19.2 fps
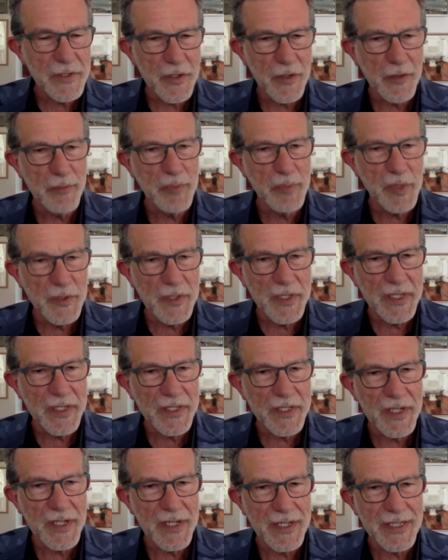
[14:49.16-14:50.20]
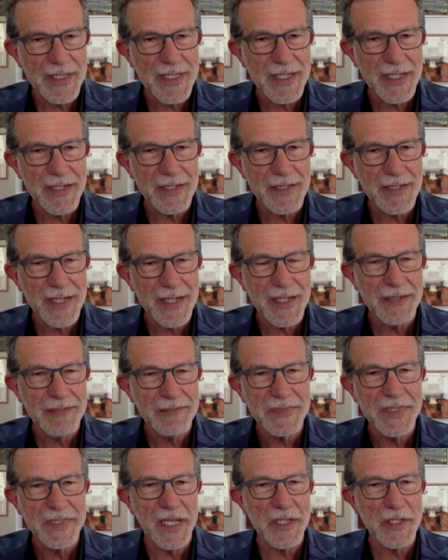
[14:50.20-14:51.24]
on building sites
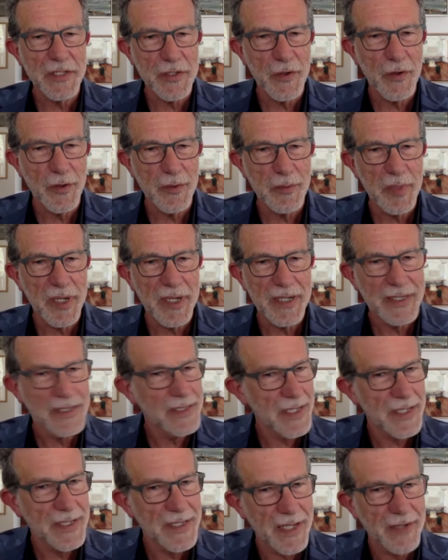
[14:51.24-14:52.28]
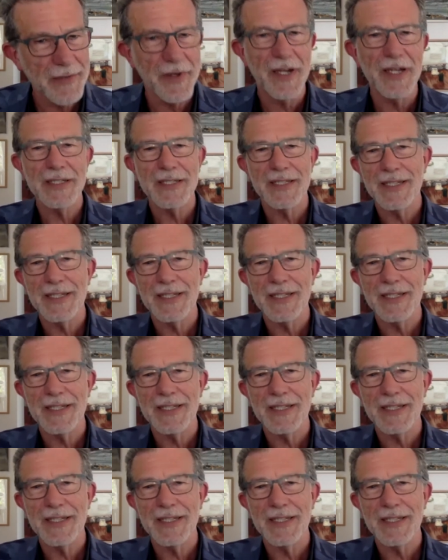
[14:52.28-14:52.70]
in days gone by. Is that right?